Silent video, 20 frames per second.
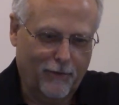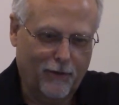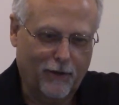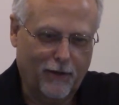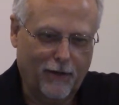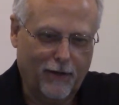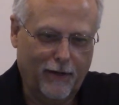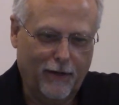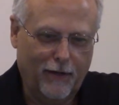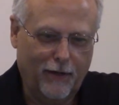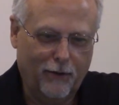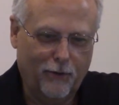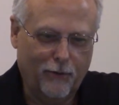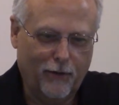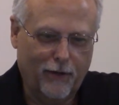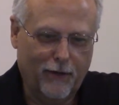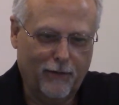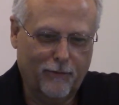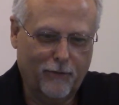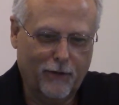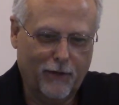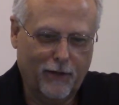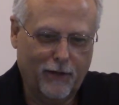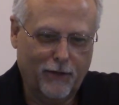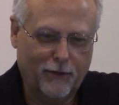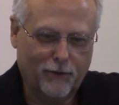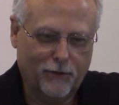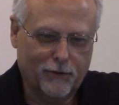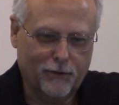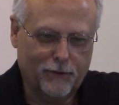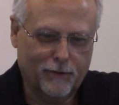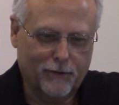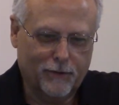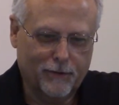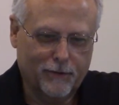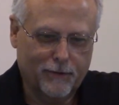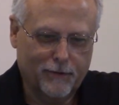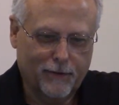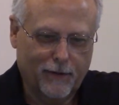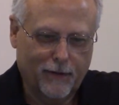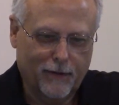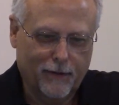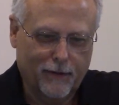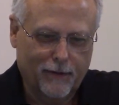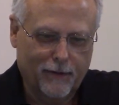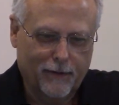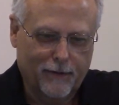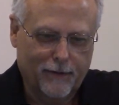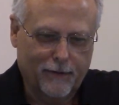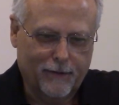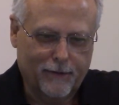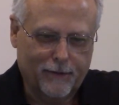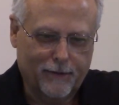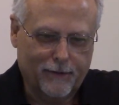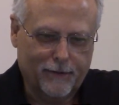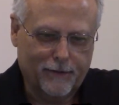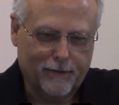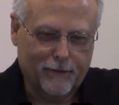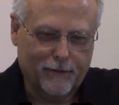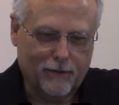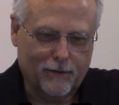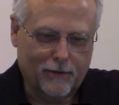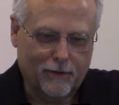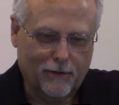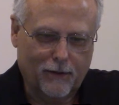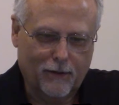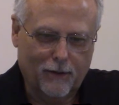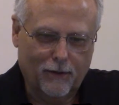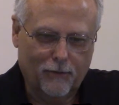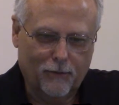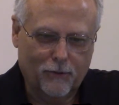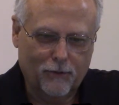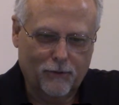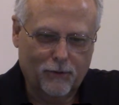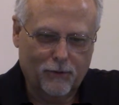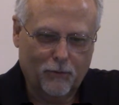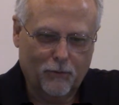Delayed gratification. Lovers